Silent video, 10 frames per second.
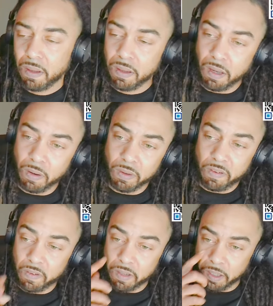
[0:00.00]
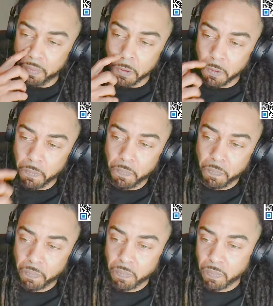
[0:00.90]
Yo, this is deep, you know.
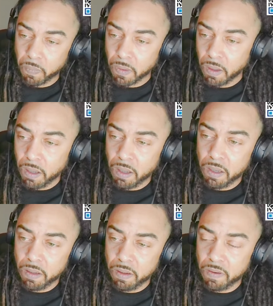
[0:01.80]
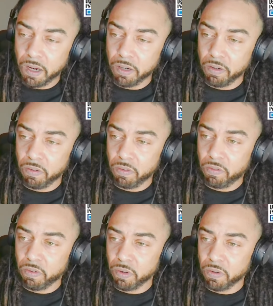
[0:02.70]
This kind of
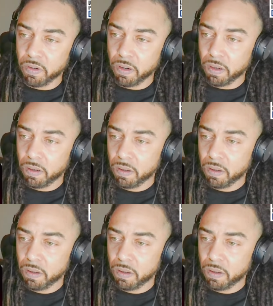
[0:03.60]
draws a